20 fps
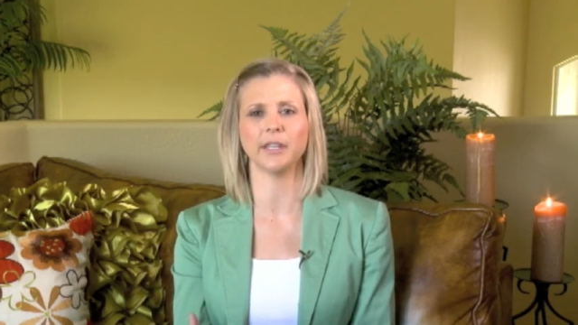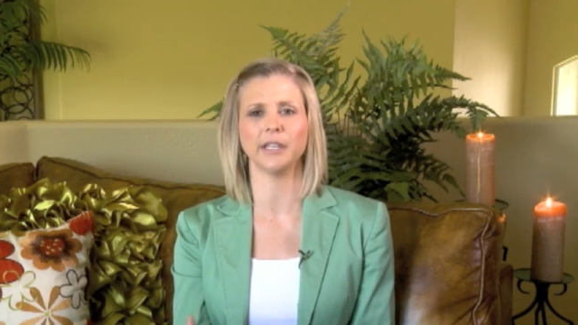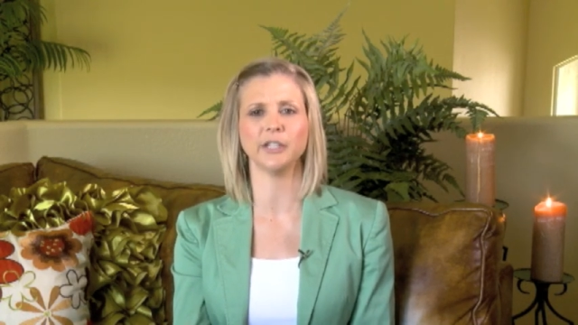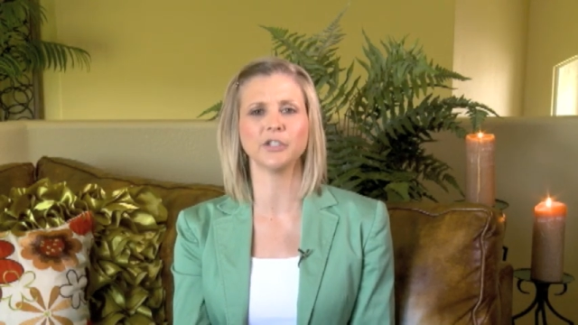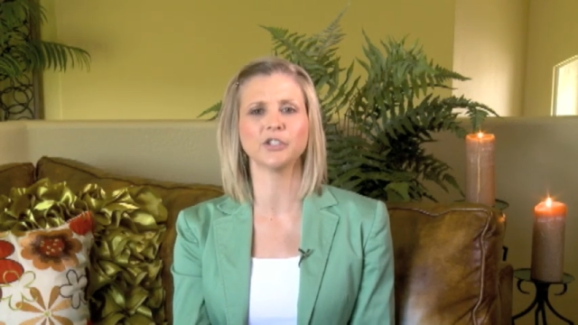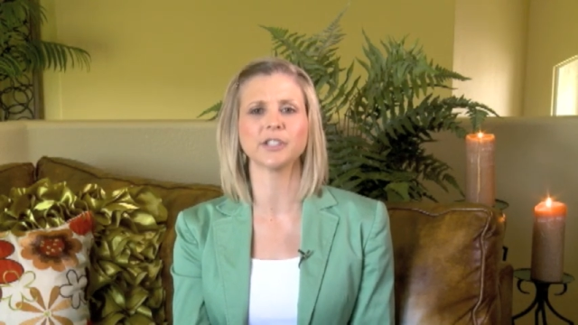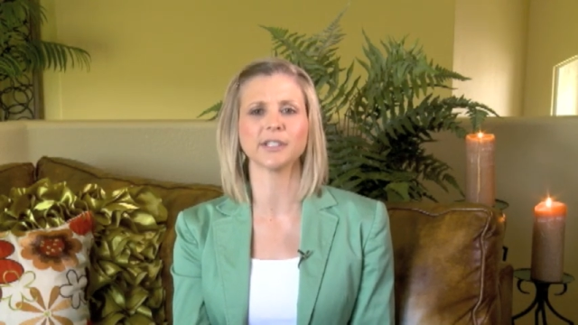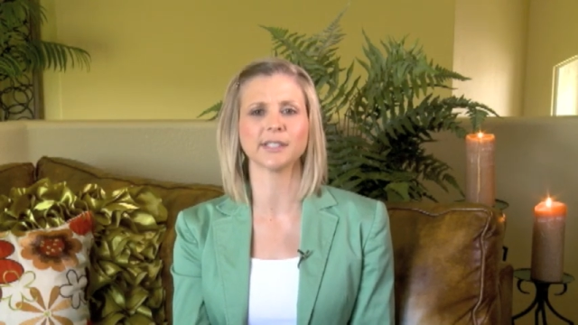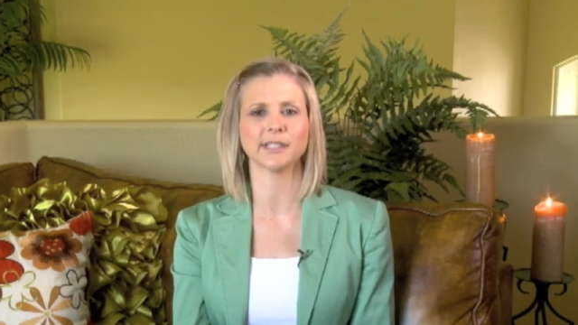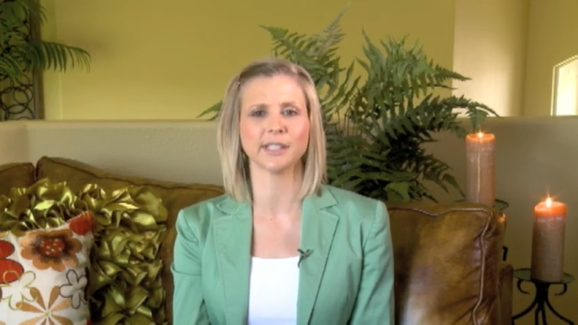
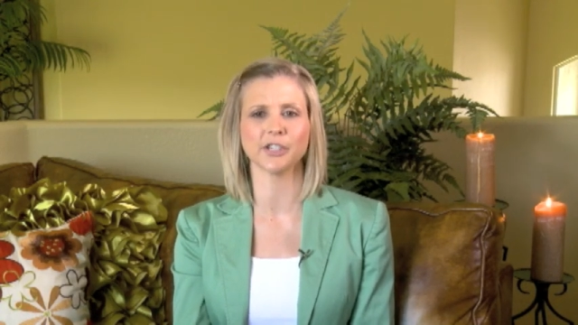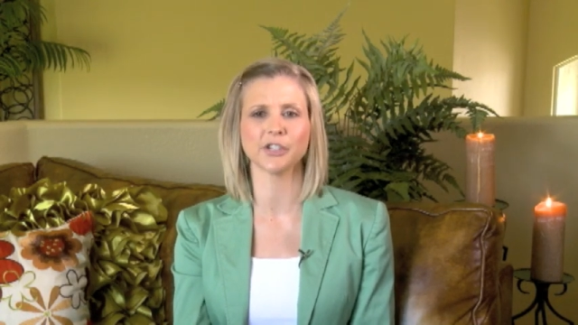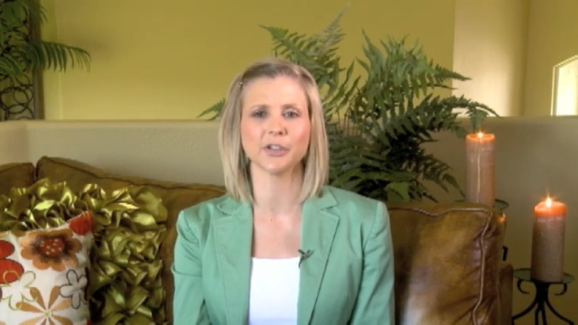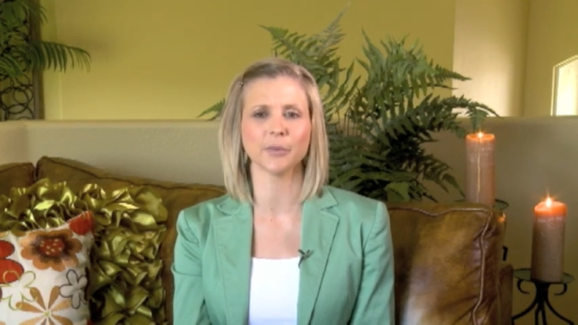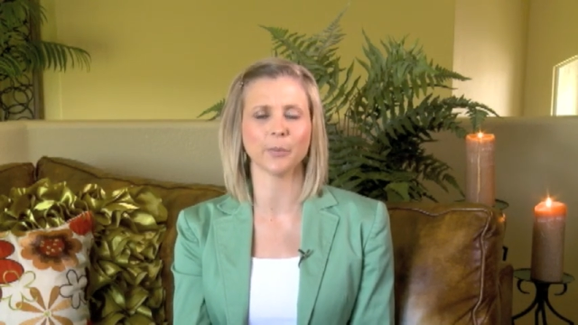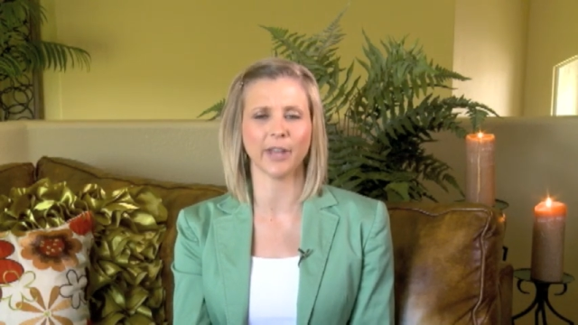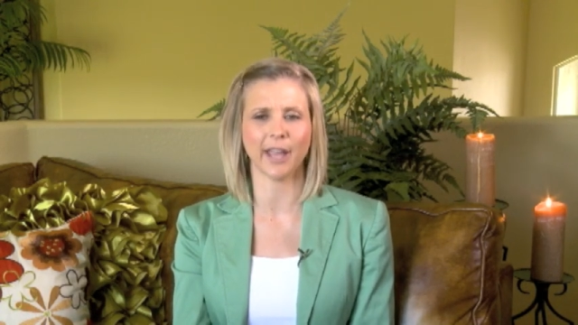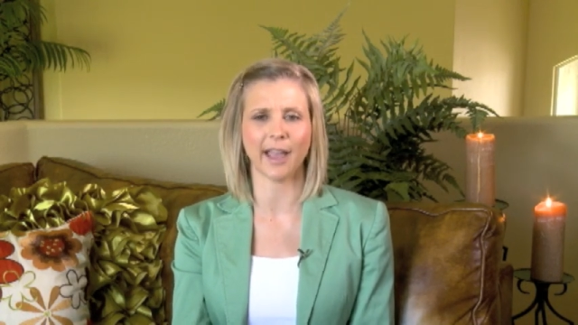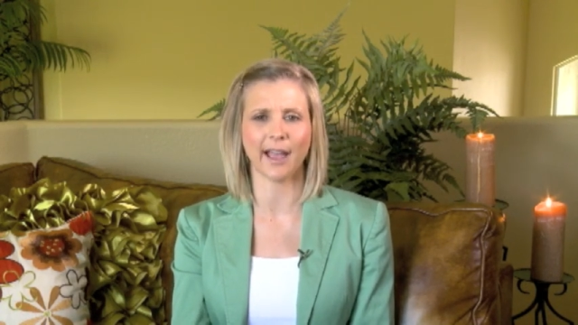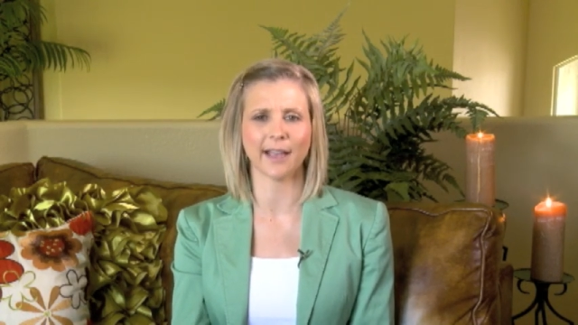each
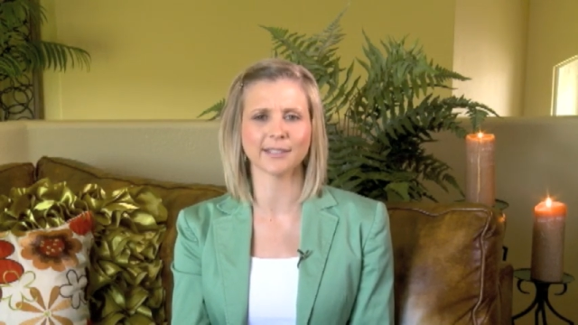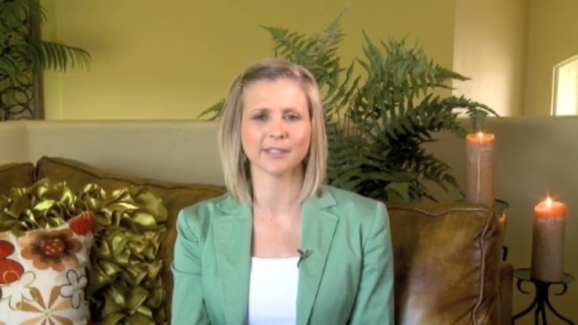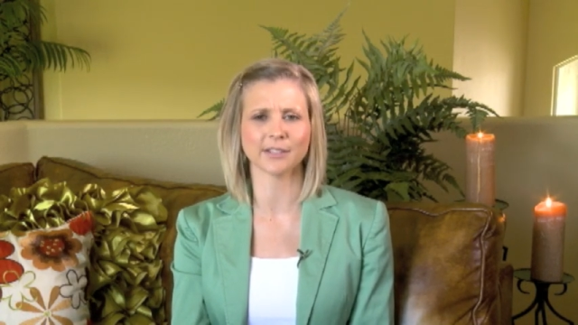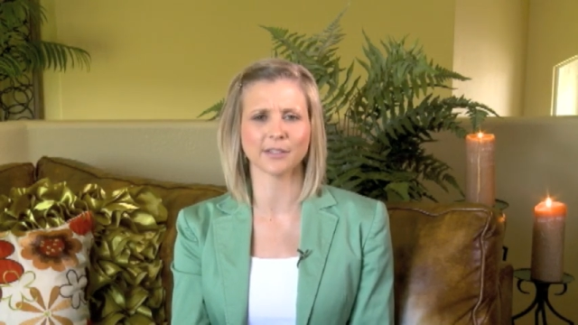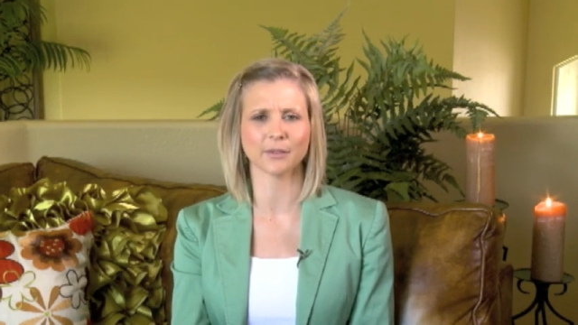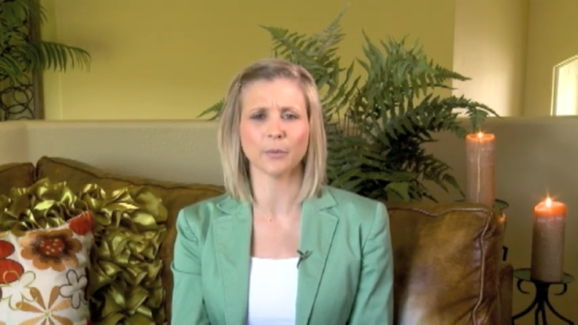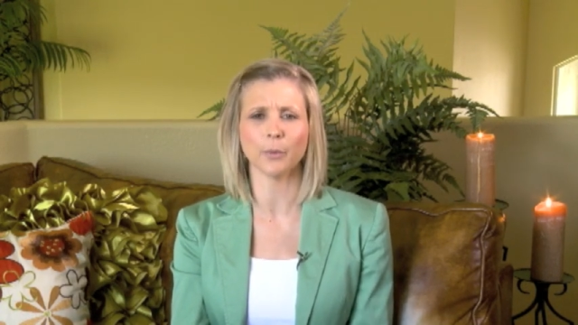decision we asked,